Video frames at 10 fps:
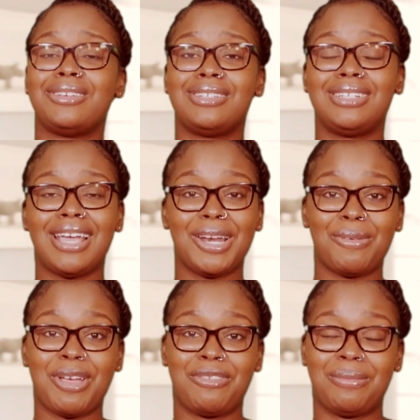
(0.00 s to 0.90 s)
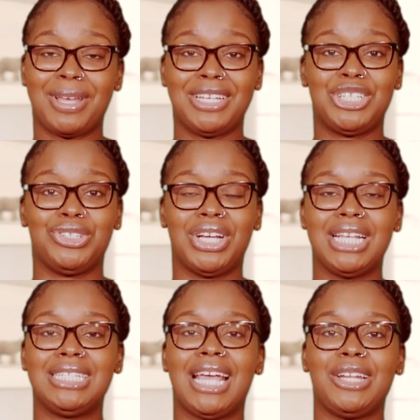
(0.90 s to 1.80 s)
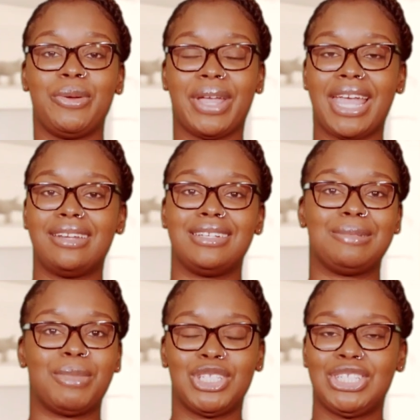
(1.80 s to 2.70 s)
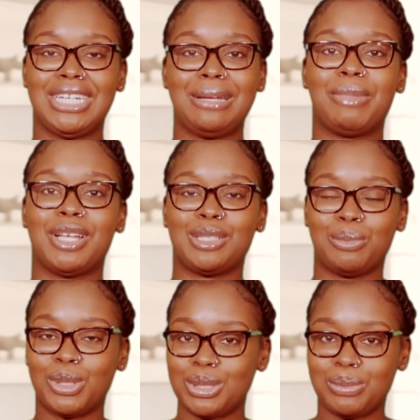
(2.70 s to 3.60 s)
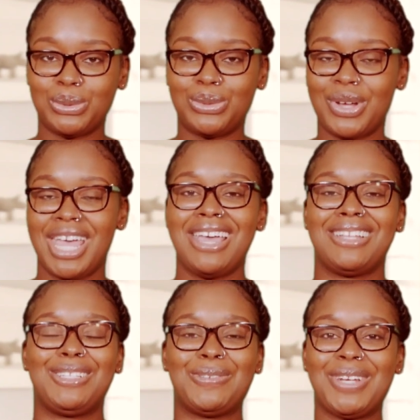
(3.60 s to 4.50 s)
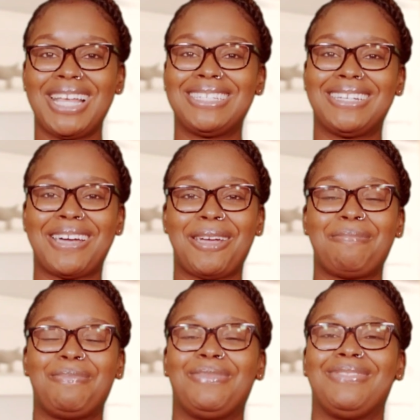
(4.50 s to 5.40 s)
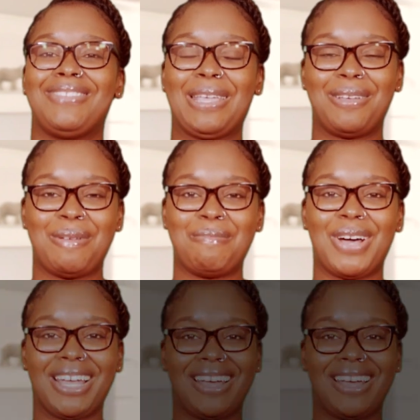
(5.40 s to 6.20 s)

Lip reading: you're staying away from any stress, and you're getting as much sleep as possible. Until next time, bye